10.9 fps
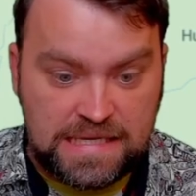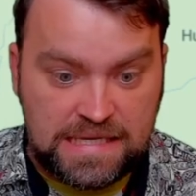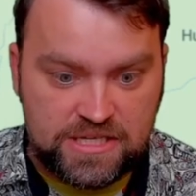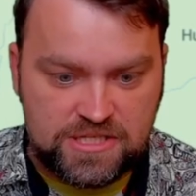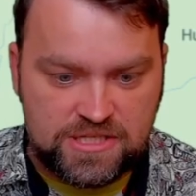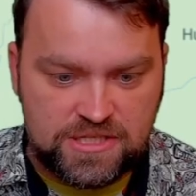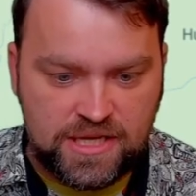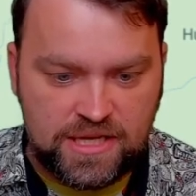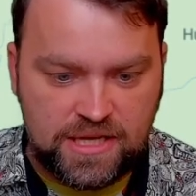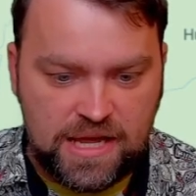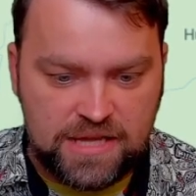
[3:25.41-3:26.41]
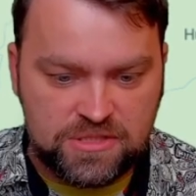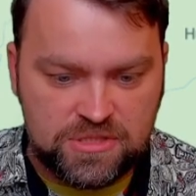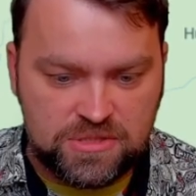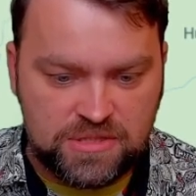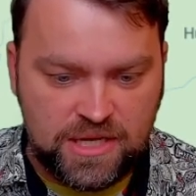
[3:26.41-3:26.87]
yesterday, and
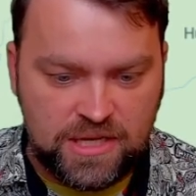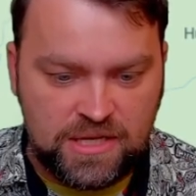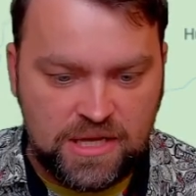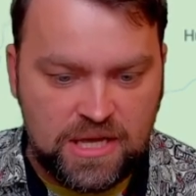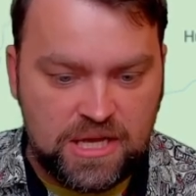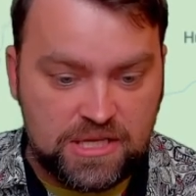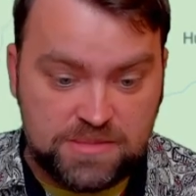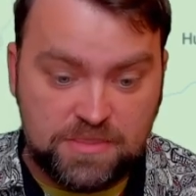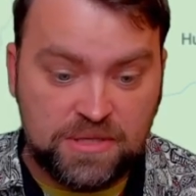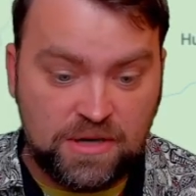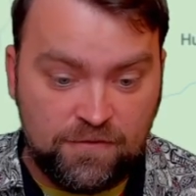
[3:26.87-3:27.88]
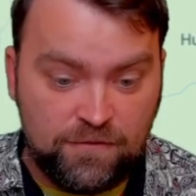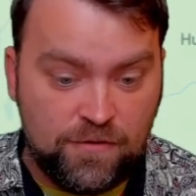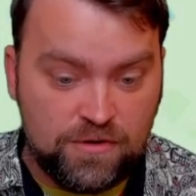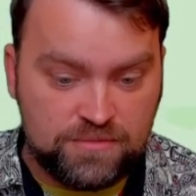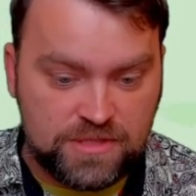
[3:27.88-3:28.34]
today it's been
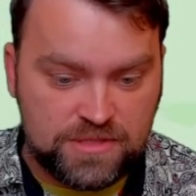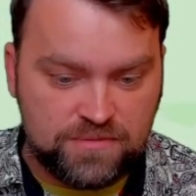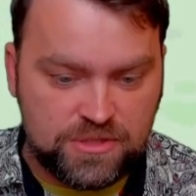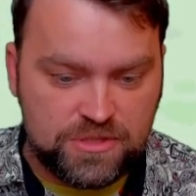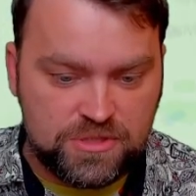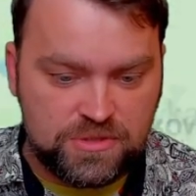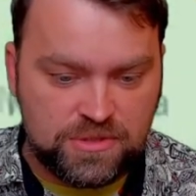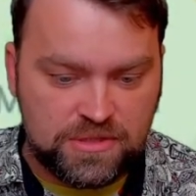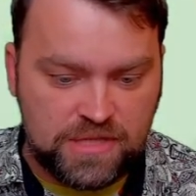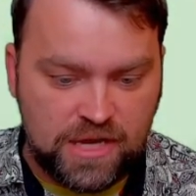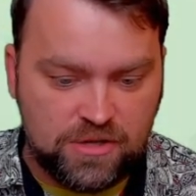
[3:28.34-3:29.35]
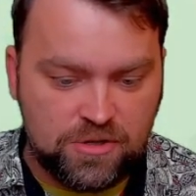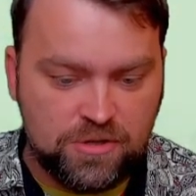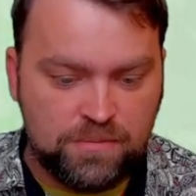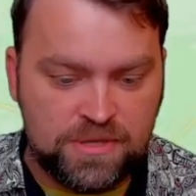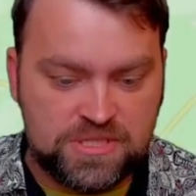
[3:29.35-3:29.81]
confirmed that we took the
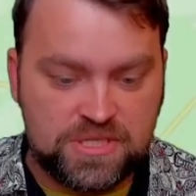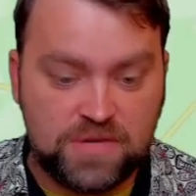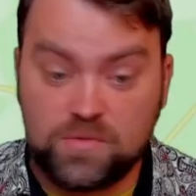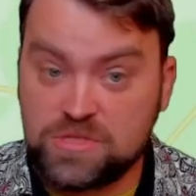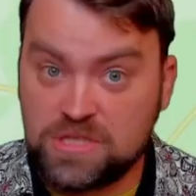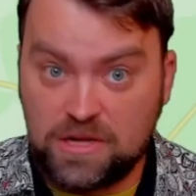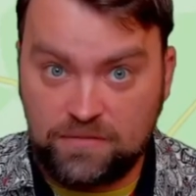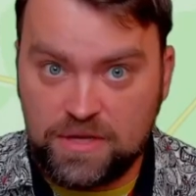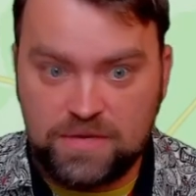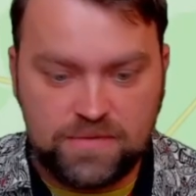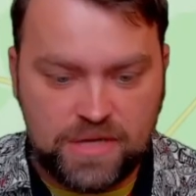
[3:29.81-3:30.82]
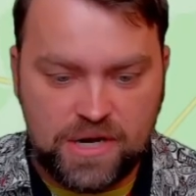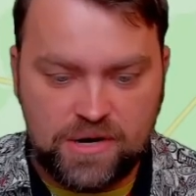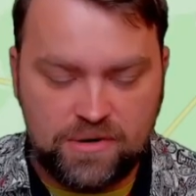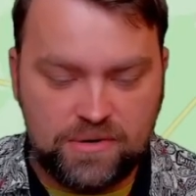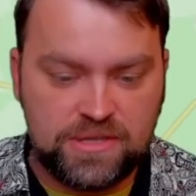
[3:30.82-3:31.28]
Kupiansk Vuzlovy. We
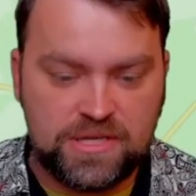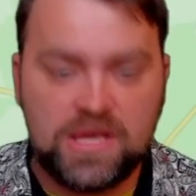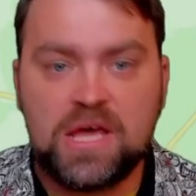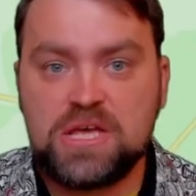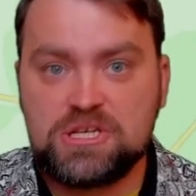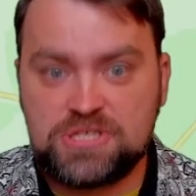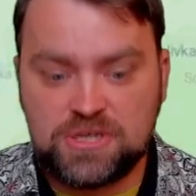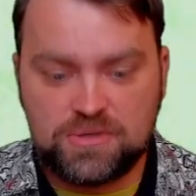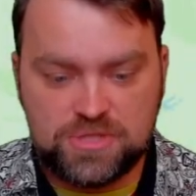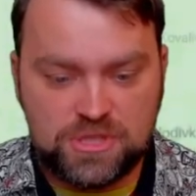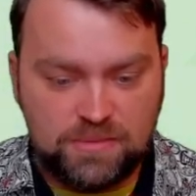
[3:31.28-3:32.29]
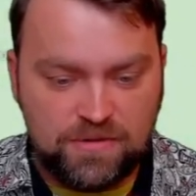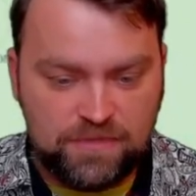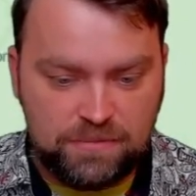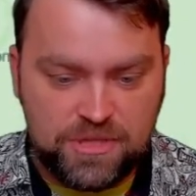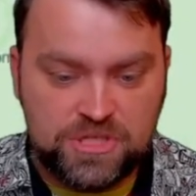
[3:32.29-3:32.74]
already saw some of
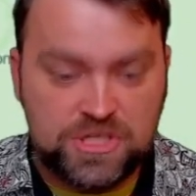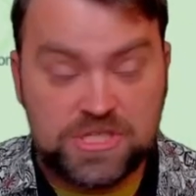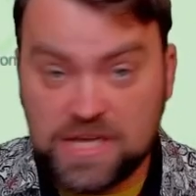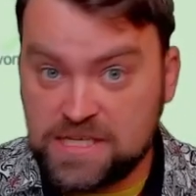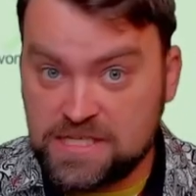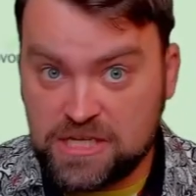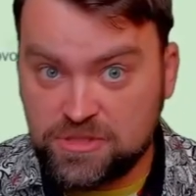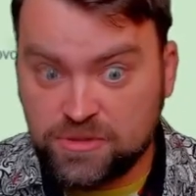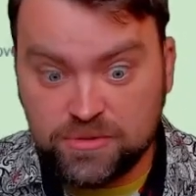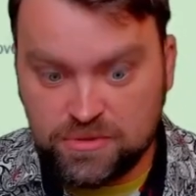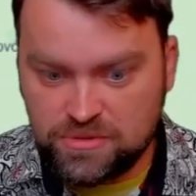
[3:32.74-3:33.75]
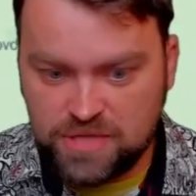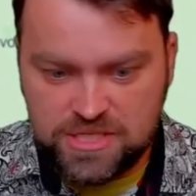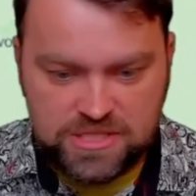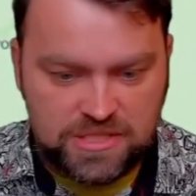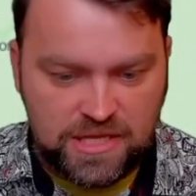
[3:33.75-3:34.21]
the pictures, as I told you
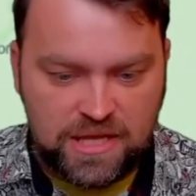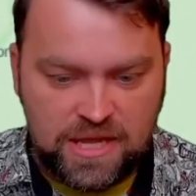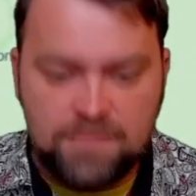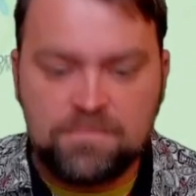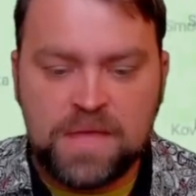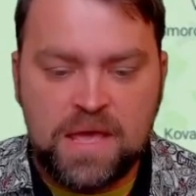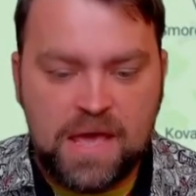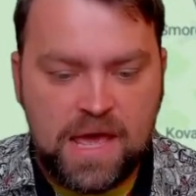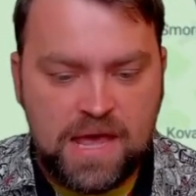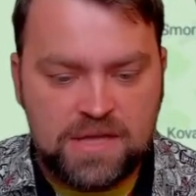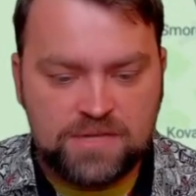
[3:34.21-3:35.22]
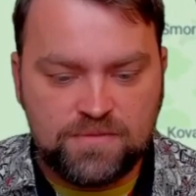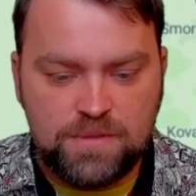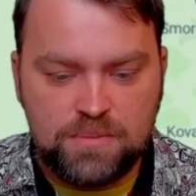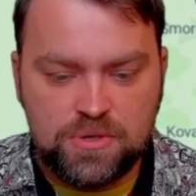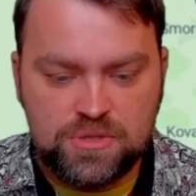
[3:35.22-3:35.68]
yesterday, yeah. And
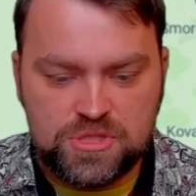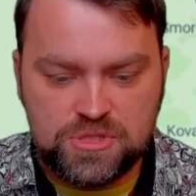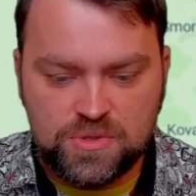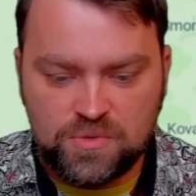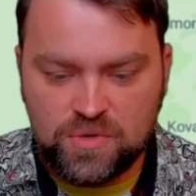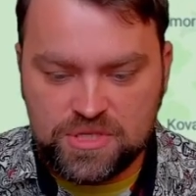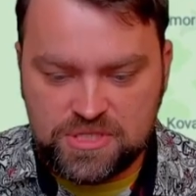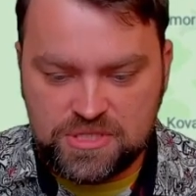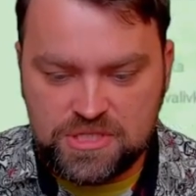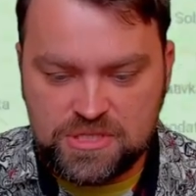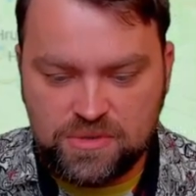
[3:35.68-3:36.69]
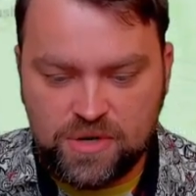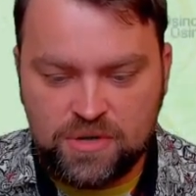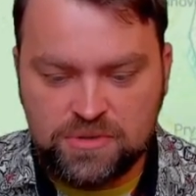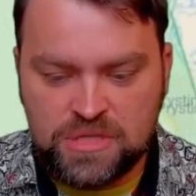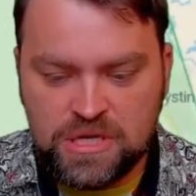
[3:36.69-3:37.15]
we pushed towards this
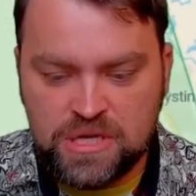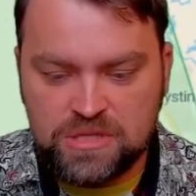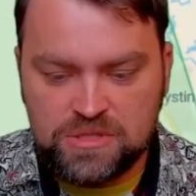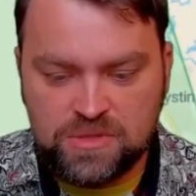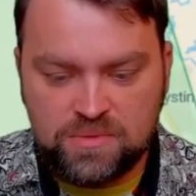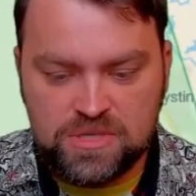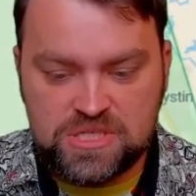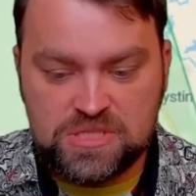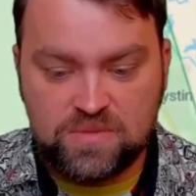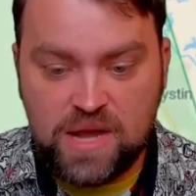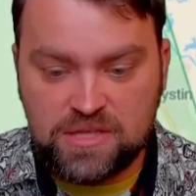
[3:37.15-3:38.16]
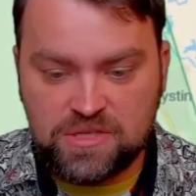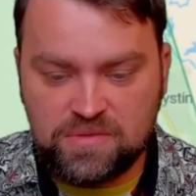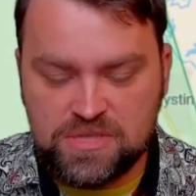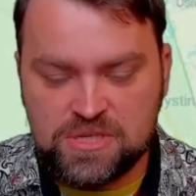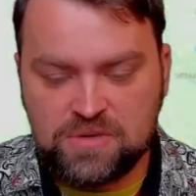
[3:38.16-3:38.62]
road, towards
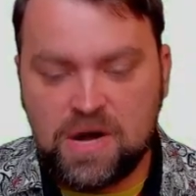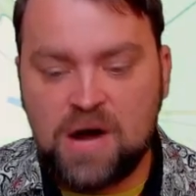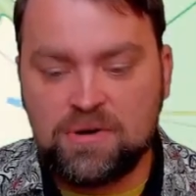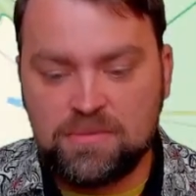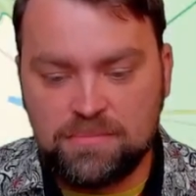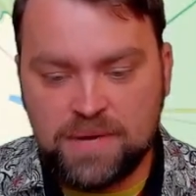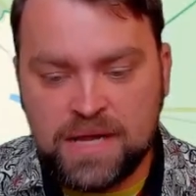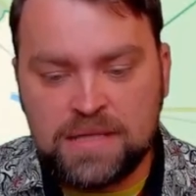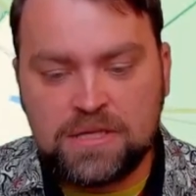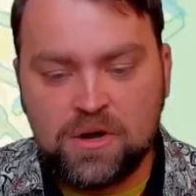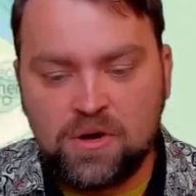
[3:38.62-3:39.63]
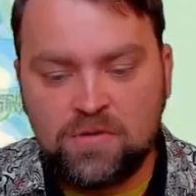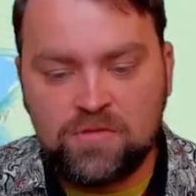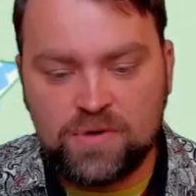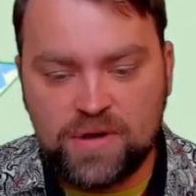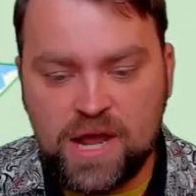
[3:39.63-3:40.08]
Svatove. So our main goal
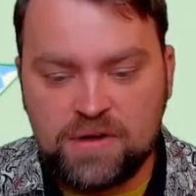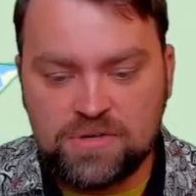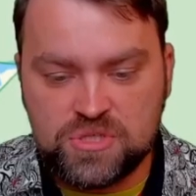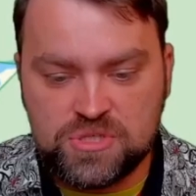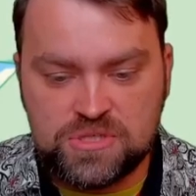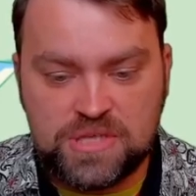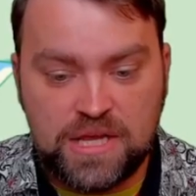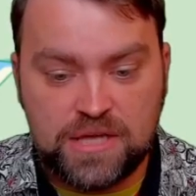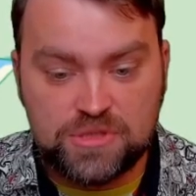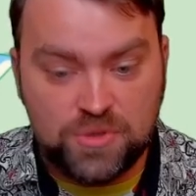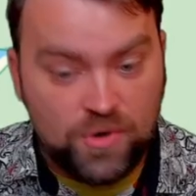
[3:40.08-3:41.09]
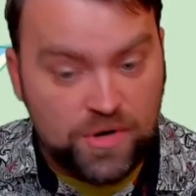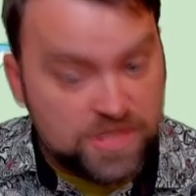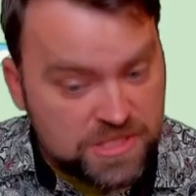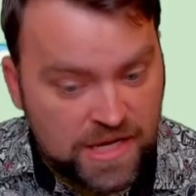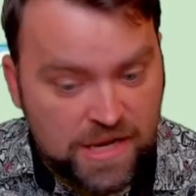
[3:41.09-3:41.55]
for now is to take
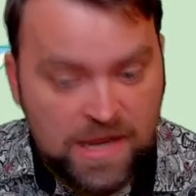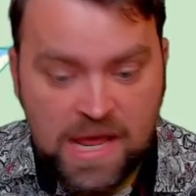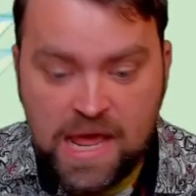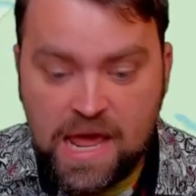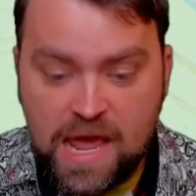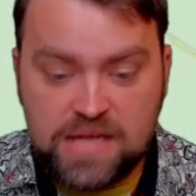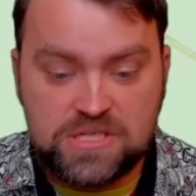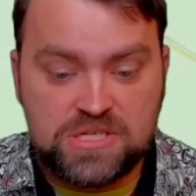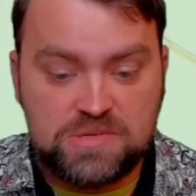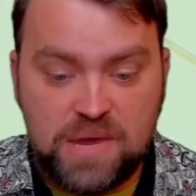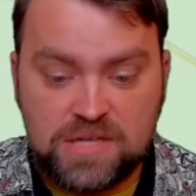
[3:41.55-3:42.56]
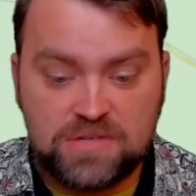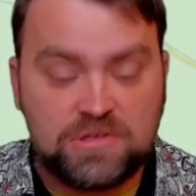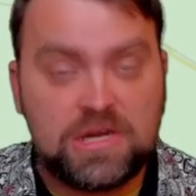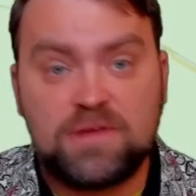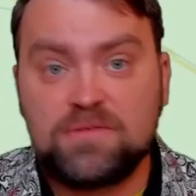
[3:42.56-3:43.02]
Troitske and
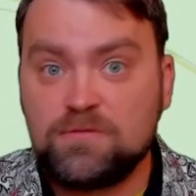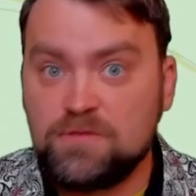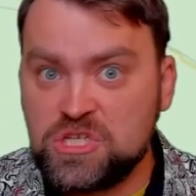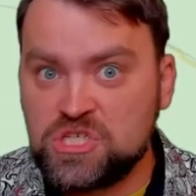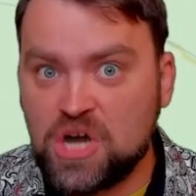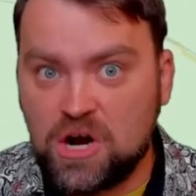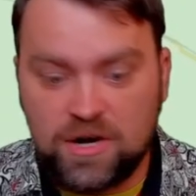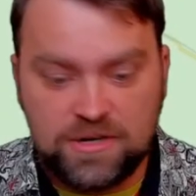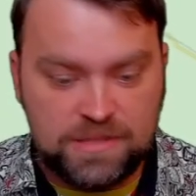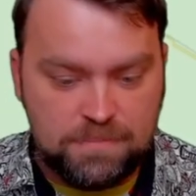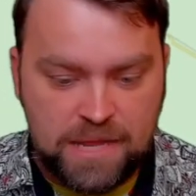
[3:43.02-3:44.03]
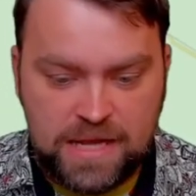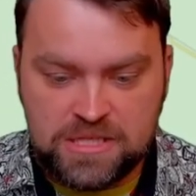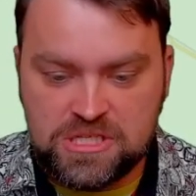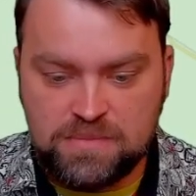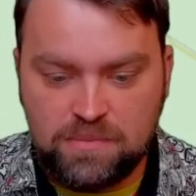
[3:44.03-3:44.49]
Svatove, which are the
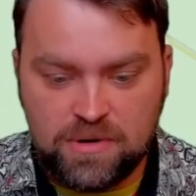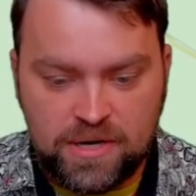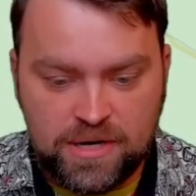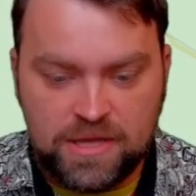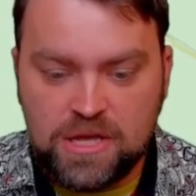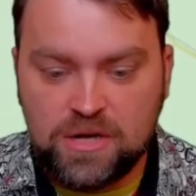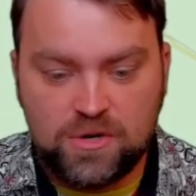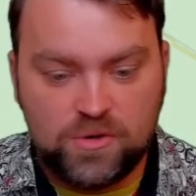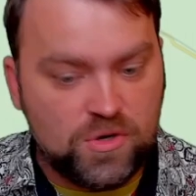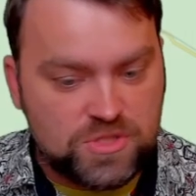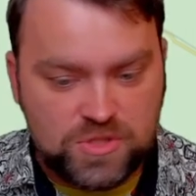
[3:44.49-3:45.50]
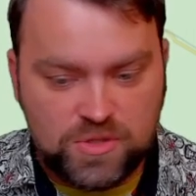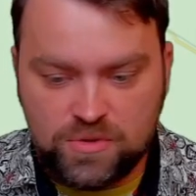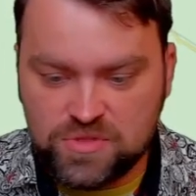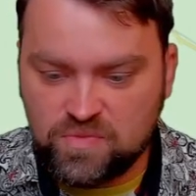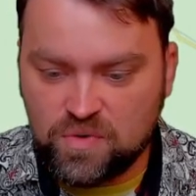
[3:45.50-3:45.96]
main supply
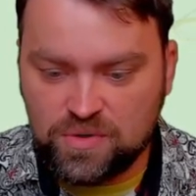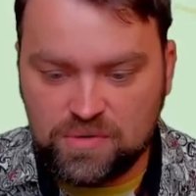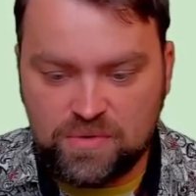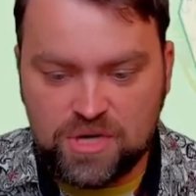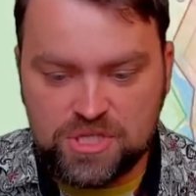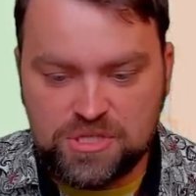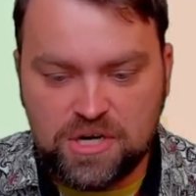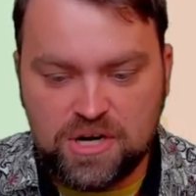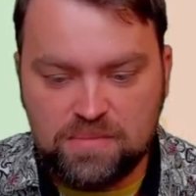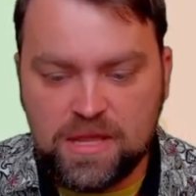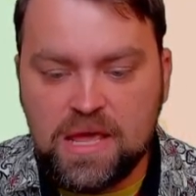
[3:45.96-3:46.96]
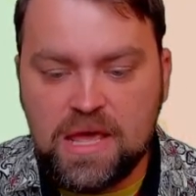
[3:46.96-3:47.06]
crossroads for the Russian army.